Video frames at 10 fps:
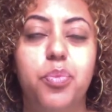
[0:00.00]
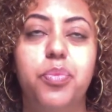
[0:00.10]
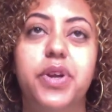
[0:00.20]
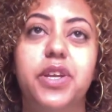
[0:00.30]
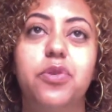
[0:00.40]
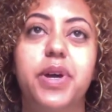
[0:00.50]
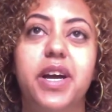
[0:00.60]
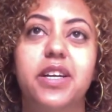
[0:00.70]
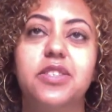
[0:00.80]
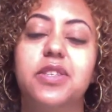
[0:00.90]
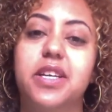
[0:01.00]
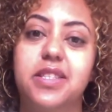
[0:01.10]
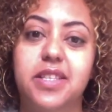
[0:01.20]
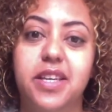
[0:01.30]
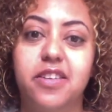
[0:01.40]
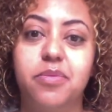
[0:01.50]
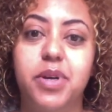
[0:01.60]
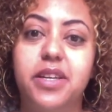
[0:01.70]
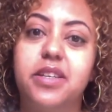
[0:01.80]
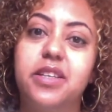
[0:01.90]
bring you back to that state of
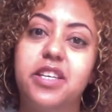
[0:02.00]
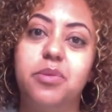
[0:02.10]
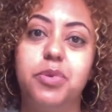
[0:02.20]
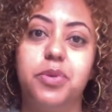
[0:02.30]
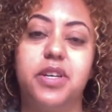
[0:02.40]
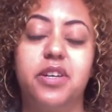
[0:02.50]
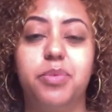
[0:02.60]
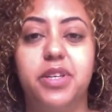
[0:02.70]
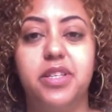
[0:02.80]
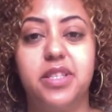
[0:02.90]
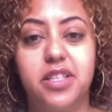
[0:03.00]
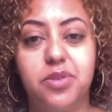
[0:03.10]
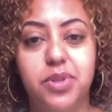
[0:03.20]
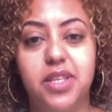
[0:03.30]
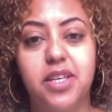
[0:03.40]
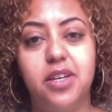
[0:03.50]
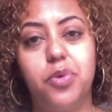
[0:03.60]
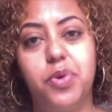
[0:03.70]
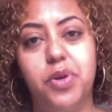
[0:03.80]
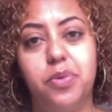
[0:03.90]
mind and keep you there, because that's what the
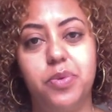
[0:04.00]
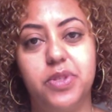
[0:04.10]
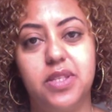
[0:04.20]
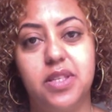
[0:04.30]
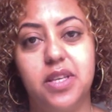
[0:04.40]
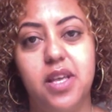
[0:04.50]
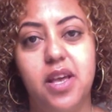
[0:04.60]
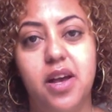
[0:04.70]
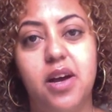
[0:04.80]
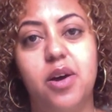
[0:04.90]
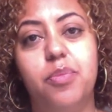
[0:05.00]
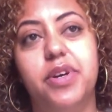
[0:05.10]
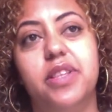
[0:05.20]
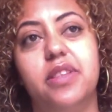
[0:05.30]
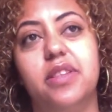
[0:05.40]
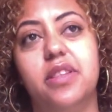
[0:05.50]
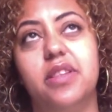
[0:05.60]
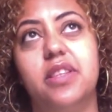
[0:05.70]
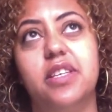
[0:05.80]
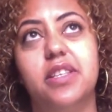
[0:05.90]
ego knows. But
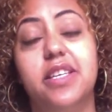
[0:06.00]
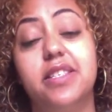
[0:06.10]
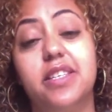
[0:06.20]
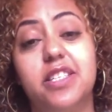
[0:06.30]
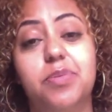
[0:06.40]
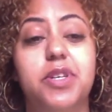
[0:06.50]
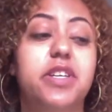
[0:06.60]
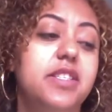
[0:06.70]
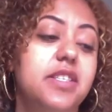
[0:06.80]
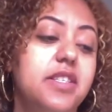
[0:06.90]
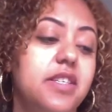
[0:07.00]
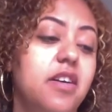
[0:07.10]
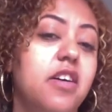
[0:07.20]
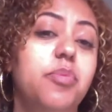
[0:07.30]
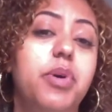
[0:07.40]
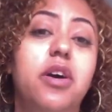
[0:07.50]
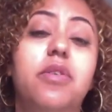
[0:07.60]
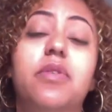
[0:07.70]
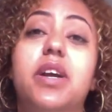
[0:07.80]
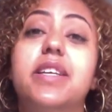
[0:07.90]
these experiences are all
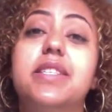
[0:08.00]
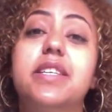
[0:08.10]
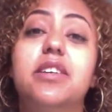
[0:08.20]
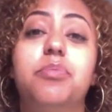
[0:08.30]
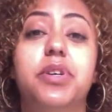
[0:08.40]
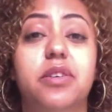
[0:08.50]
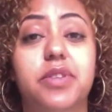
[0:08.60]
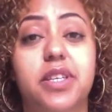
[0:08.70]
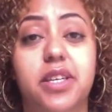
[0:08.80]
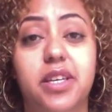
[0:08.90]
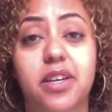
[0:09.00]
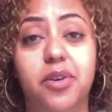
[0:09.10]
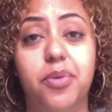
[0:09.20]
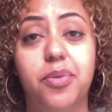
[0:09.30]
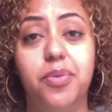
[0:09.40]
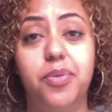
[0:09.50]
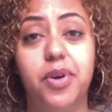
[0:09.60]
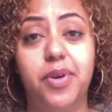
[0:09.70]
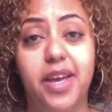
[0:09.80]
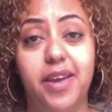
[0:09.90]
about rising above the ego,
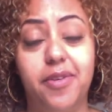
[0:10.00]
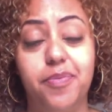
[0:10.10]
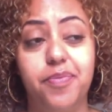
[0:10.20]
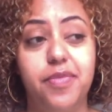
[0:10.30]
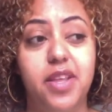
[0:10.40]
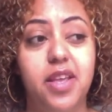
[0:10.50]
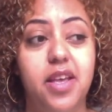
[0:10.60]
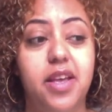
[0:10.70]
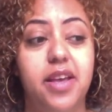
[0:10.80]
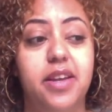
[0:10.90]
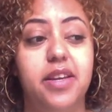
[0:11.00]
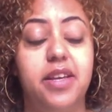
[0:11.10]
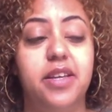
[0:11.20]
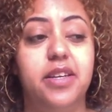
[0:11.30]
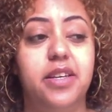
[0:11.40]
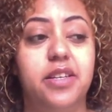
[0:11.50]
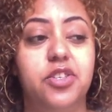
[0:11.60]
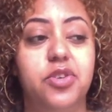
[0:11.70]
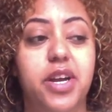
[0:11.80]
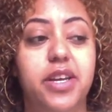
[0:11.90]
okay?
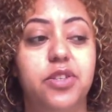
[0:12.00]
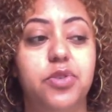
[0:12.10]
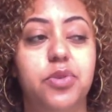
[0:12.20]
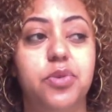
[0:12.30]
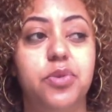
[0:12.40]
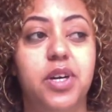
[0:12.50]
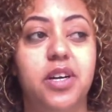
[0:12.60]
And trying to,